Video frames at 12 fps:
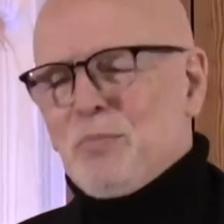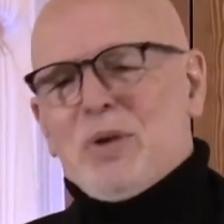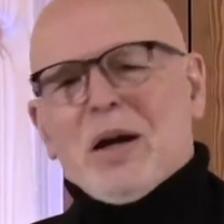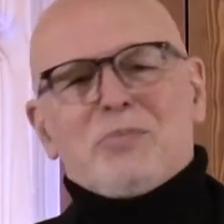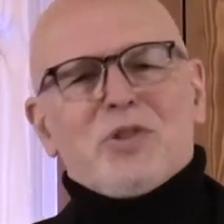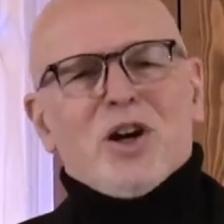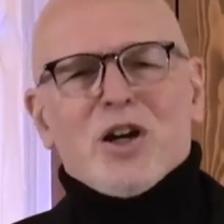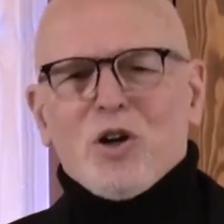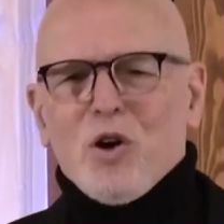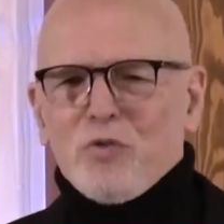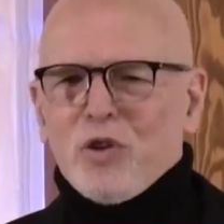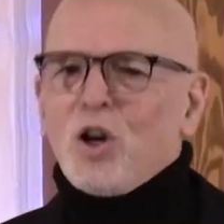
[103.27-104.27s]
Pep talk
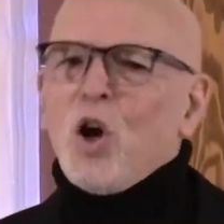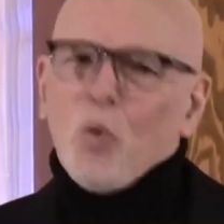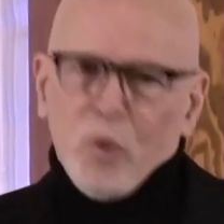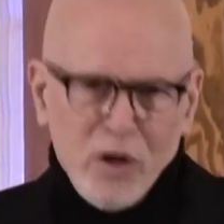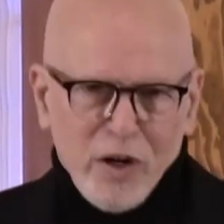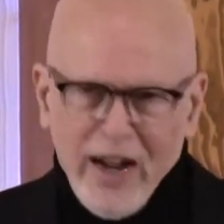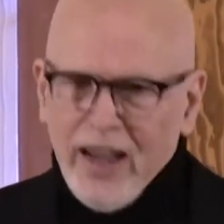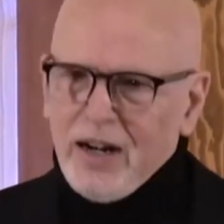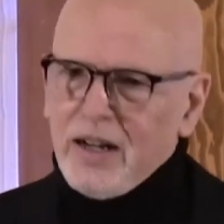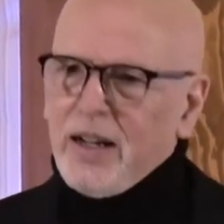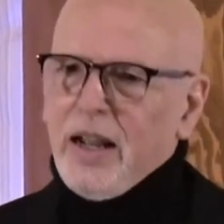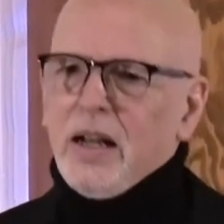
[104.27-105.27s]
over, we were at
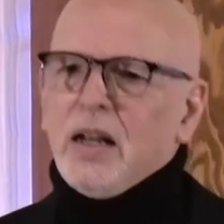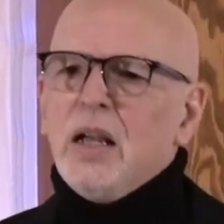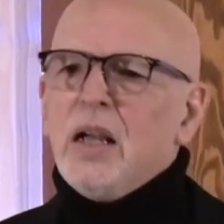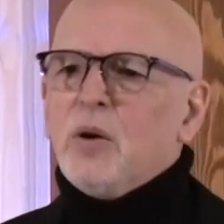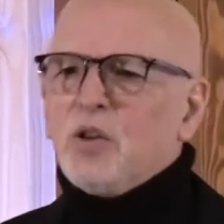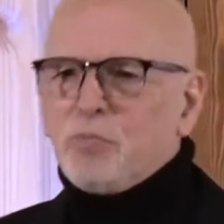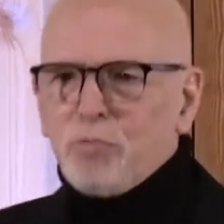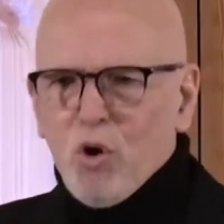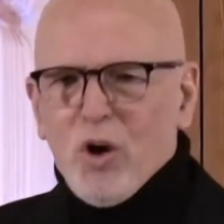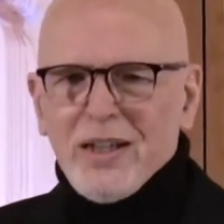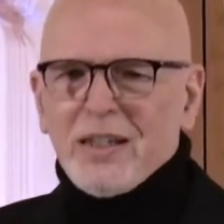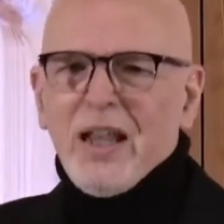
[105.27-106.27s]
it again. It was
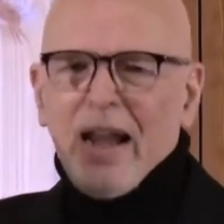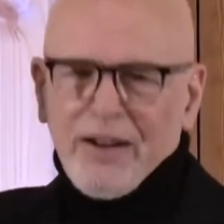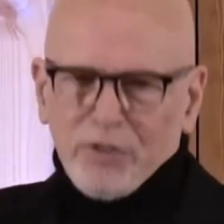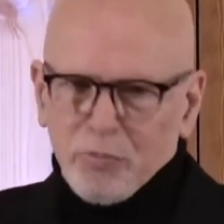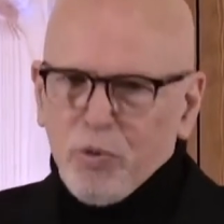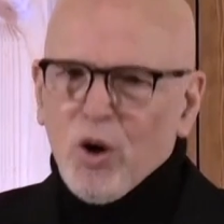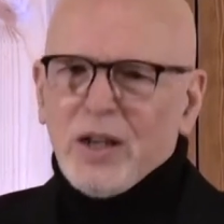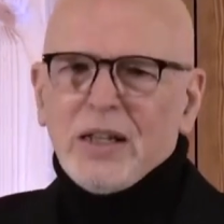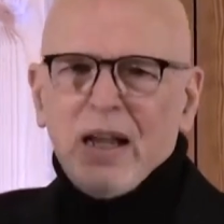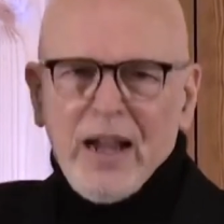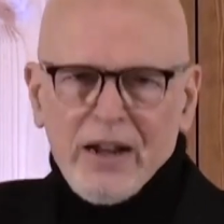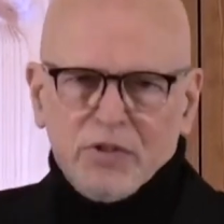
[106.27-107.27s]
point after point
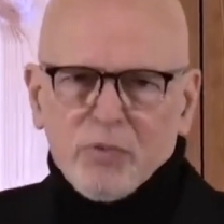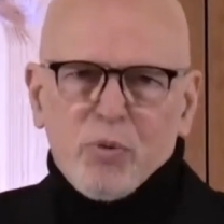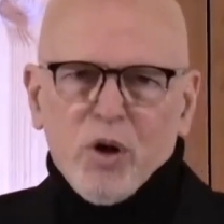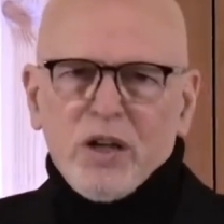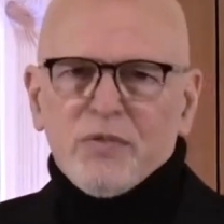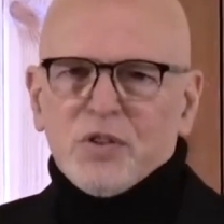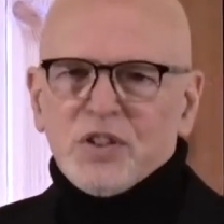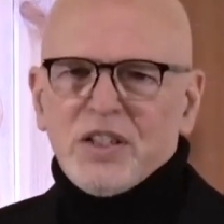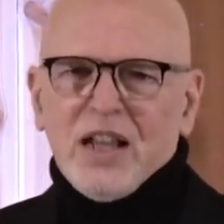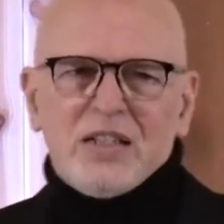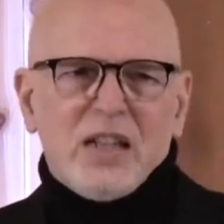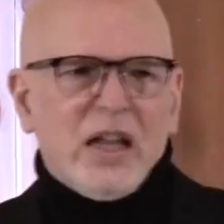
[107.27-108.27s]
after point for
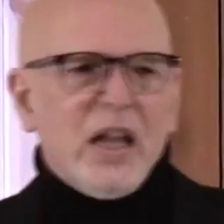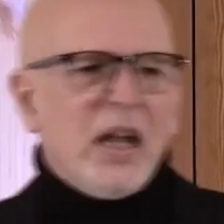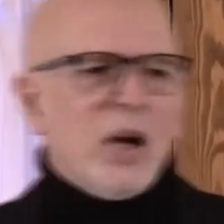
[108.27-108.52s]
Sensei.